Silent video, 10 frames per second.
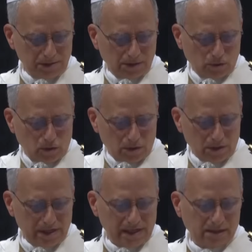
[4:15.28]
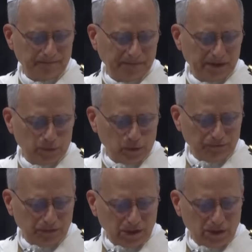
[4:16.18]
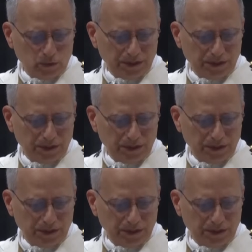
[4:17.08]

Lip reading: first world, America, born,